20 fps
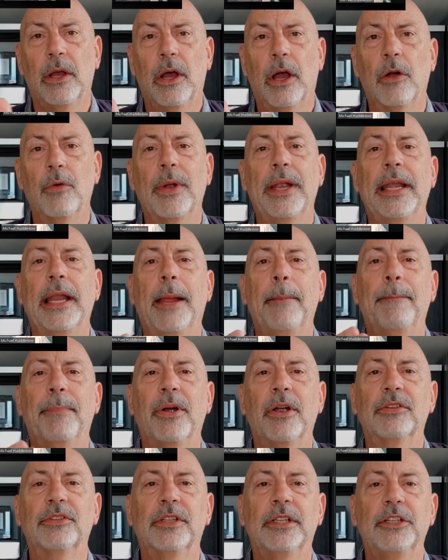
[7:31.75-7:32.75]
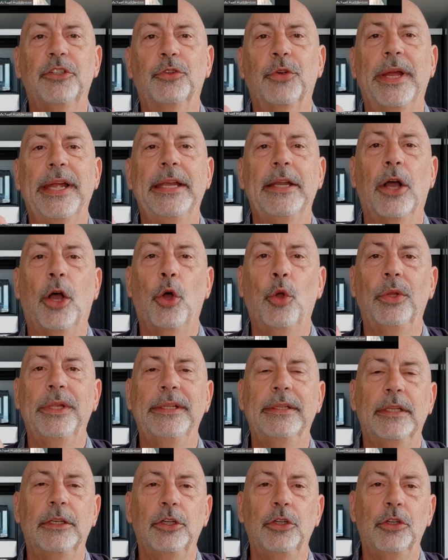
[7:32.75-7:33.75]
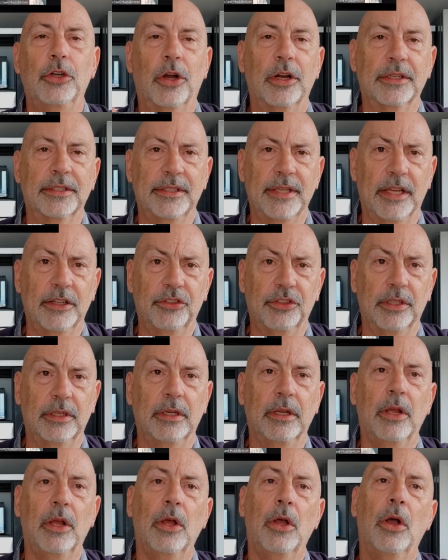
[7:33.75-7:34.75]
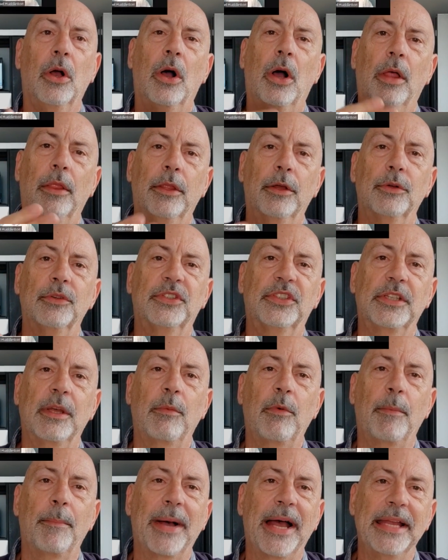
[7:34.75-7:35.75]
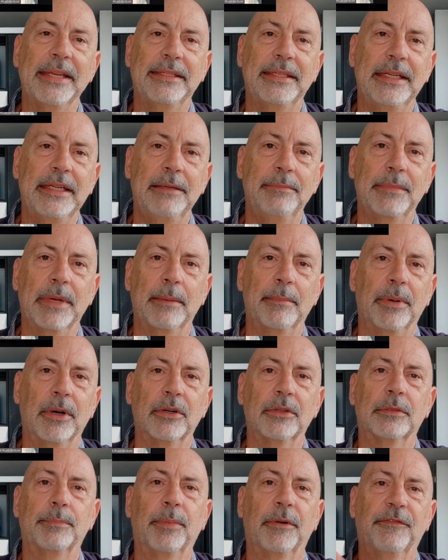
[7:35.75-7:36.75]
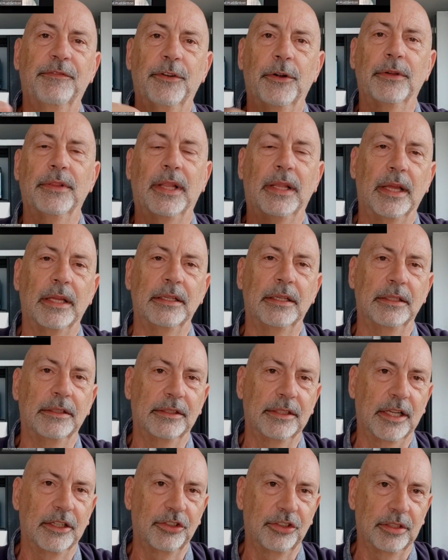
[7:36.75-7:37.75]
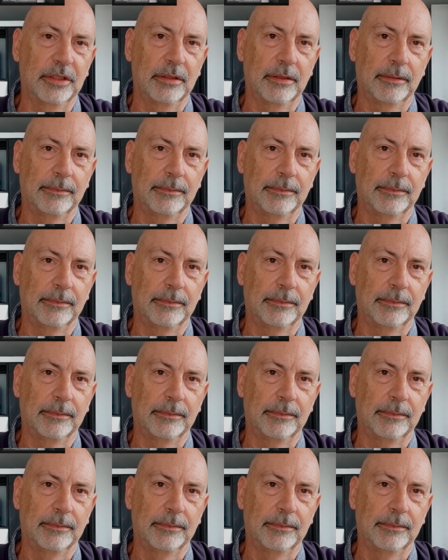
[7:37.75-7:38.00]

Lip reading: All right, I personally trade only the New York session, although some of my team members prefer the London session.